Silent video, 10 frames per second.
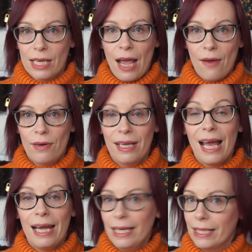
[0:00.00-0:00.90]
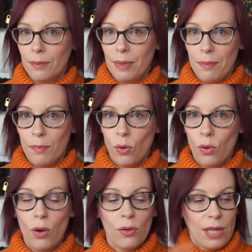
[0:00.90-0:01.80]
to carry a little bit
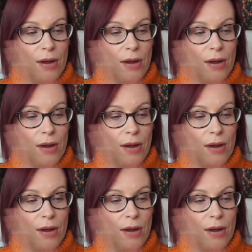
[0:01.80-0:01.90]
more,